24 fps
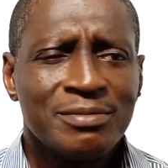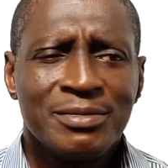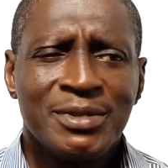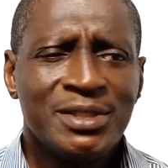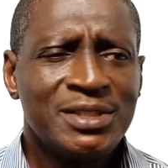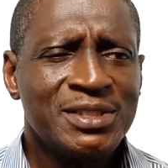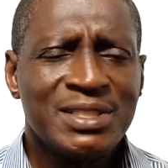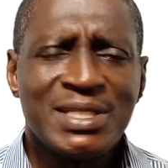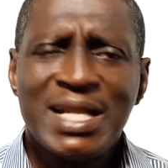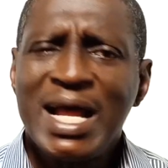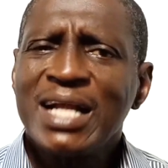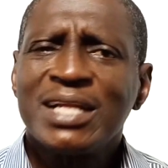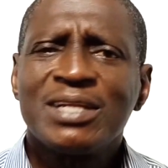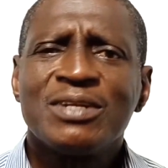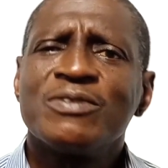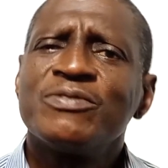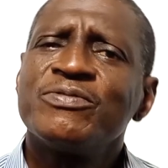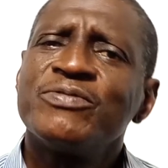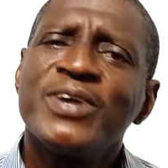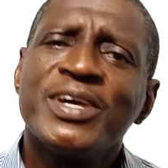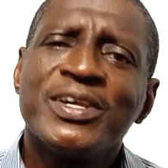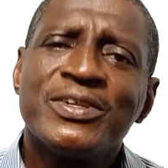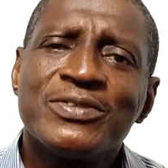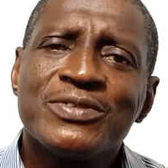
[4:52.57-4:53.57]
It's an act of
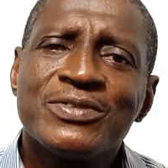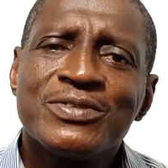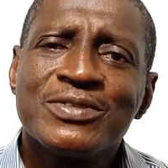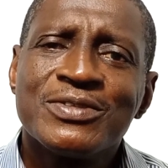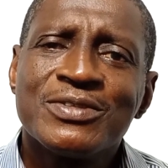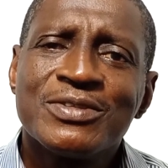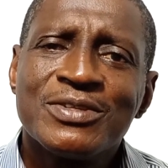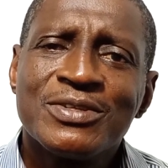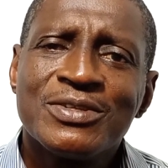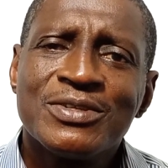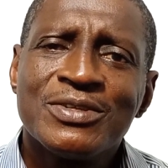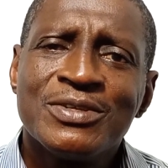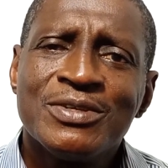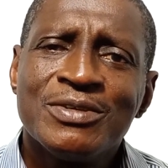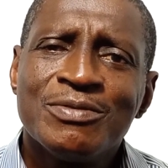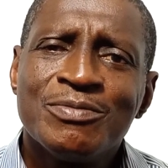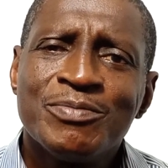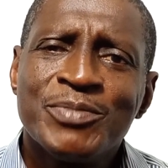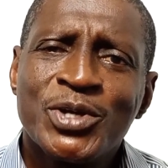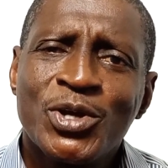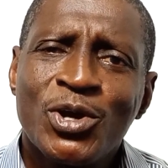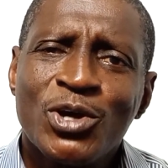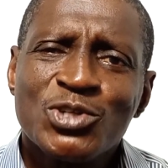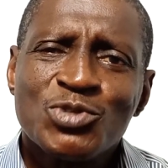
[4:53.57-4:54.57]
faith. You,
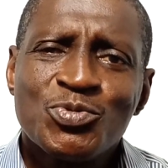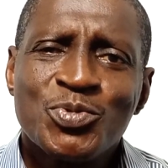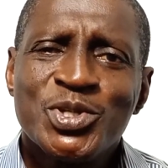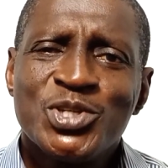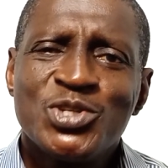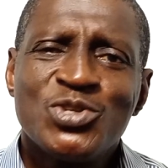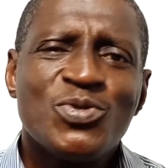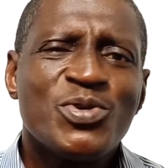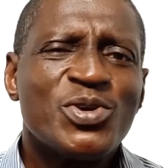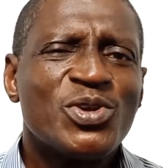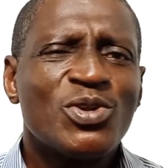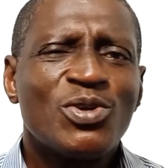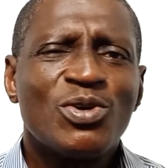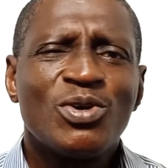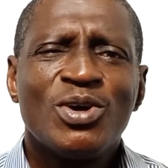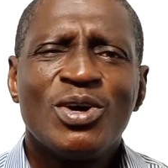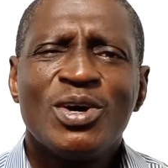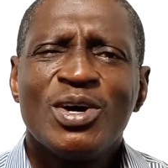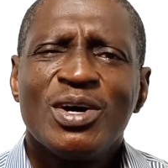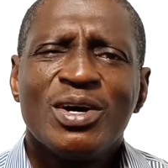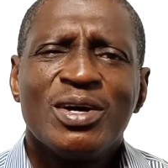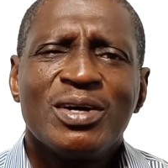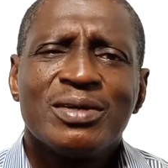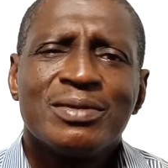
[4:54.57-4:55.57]
because we do it
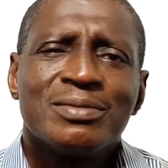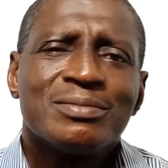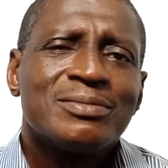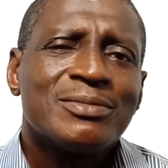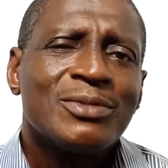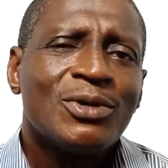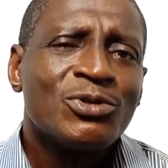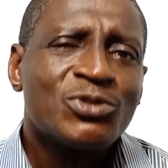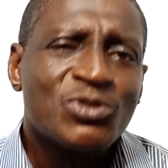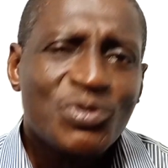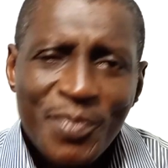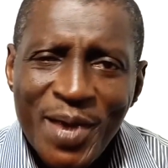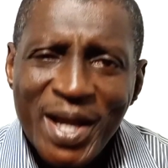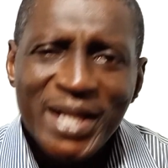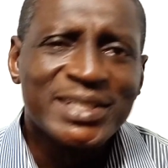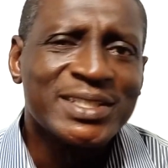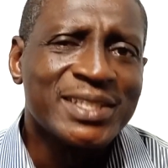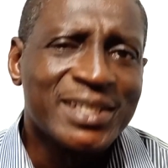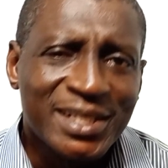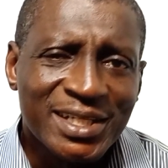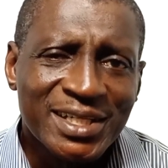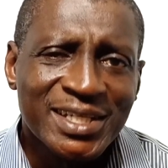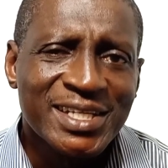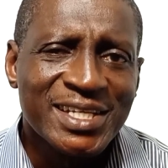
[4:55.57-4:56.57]

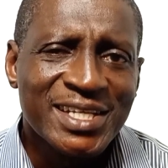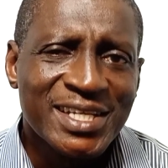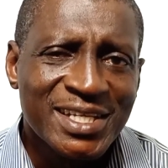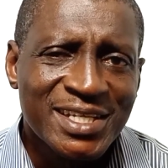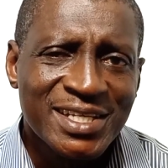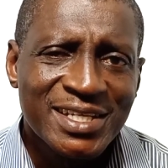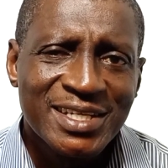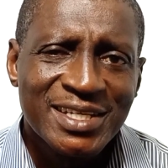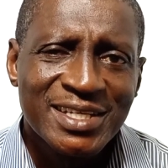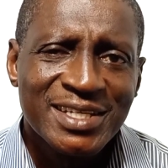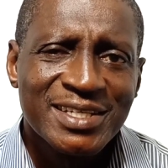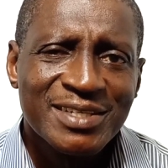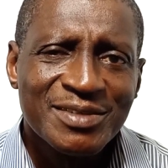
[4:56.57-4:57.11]
automatically,